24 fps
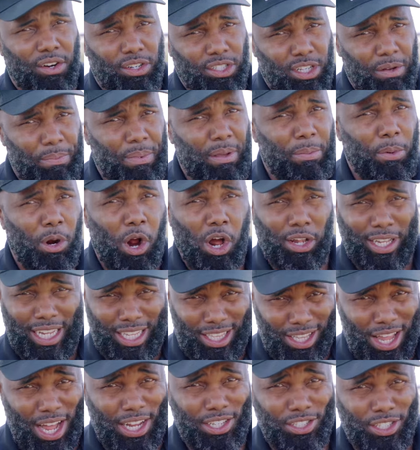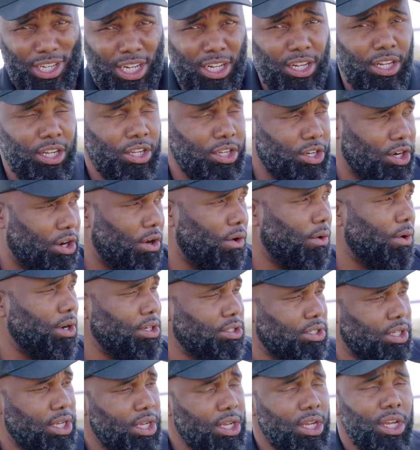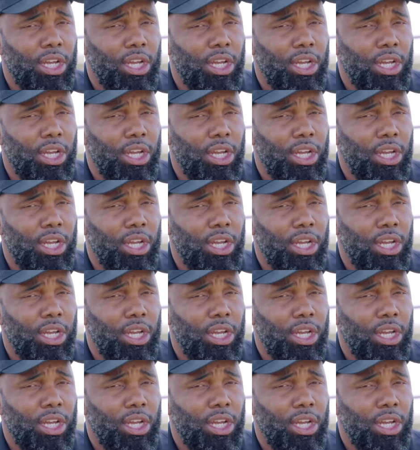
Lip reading: or some people call it lunging, your horse,